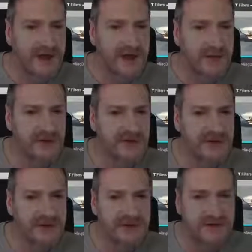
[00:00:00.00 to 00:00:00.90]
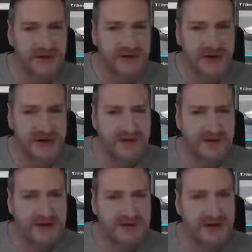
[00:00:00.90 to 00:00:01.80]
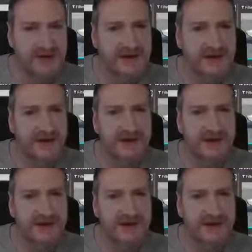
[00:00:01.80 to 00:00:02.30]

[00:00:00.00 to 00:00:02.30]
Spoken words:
camera is directly facing